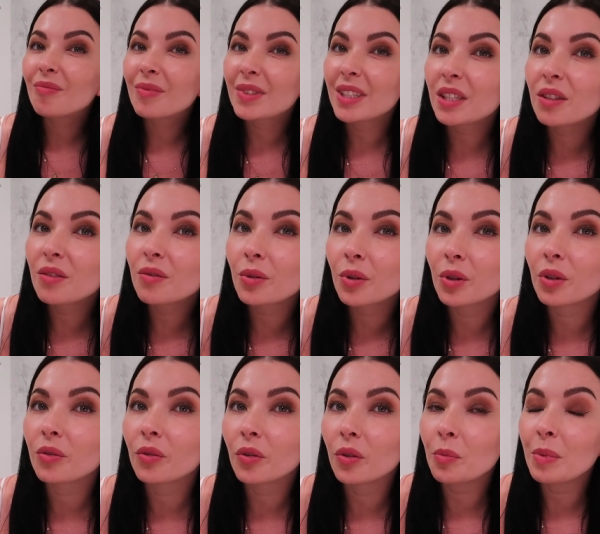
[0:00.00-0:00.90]
didn't
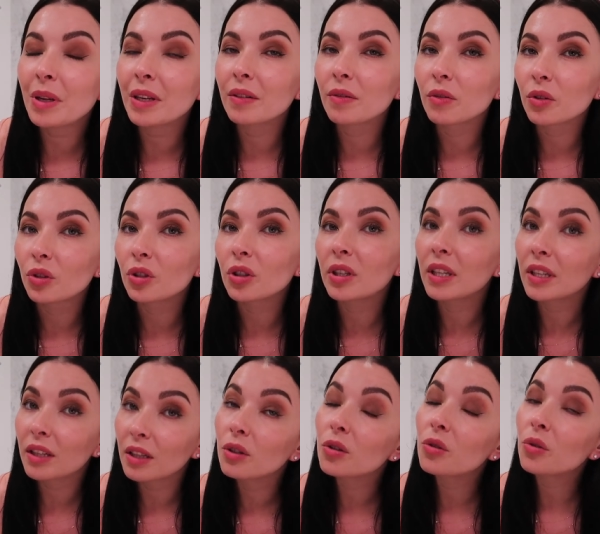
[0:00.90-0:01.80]
work for me it was a
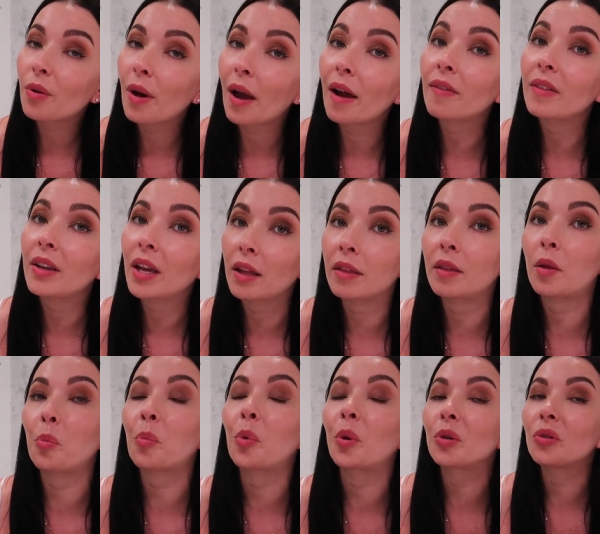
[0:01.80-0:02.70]
little too heavy at
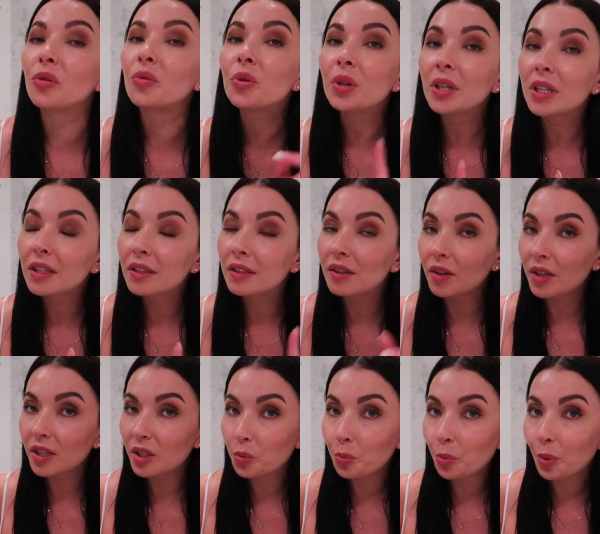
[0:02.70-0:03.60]
the point three
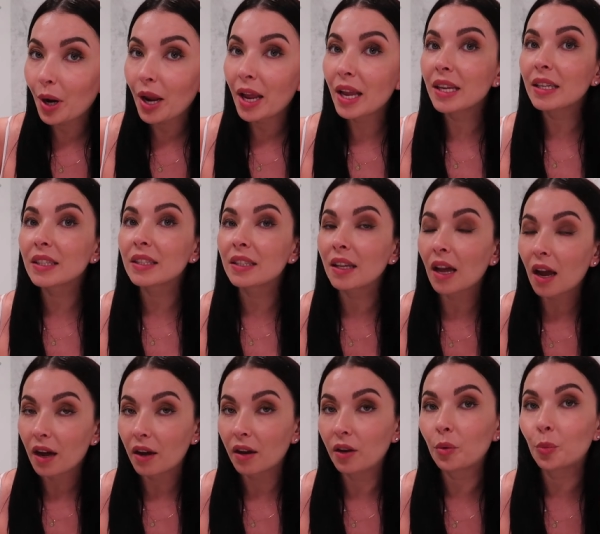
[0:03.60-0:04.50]
three sprays
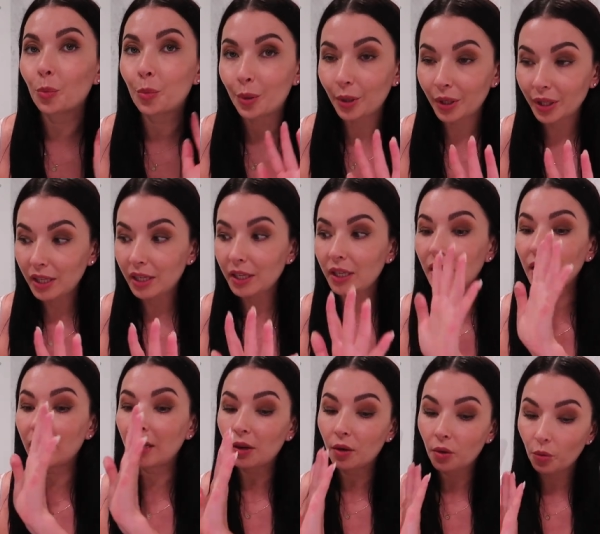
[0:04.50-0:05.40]
are
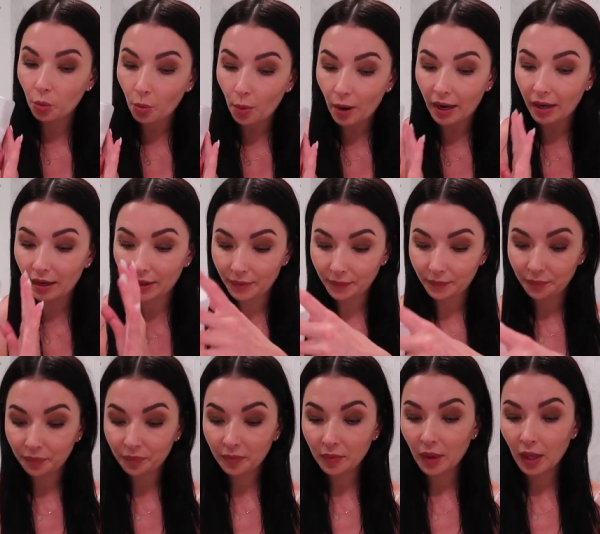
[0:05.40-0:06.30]
pretty well
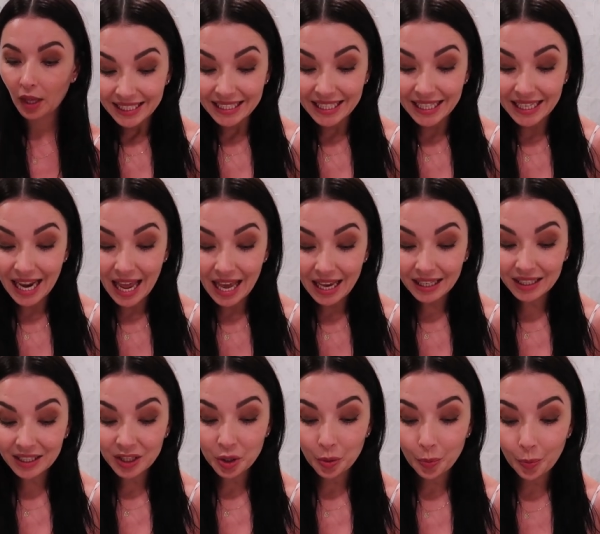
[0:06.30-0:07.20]
the
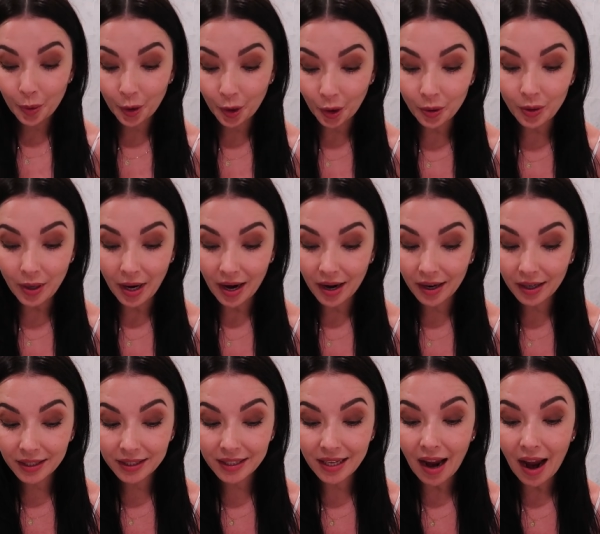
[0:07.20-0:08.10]
next
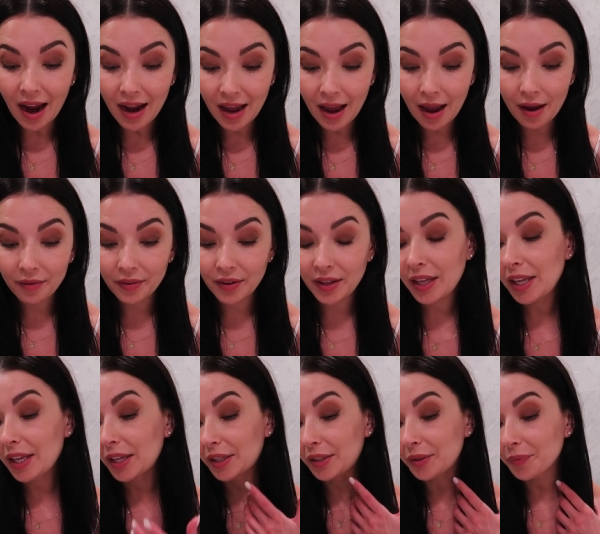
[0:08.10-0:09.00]
product i have
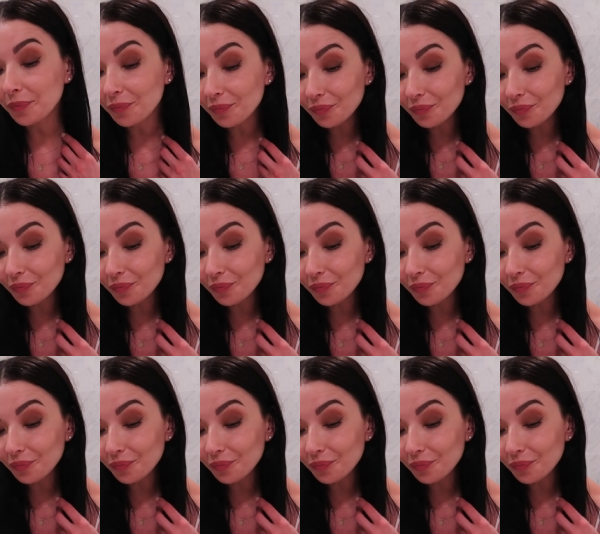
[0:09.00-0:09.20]
here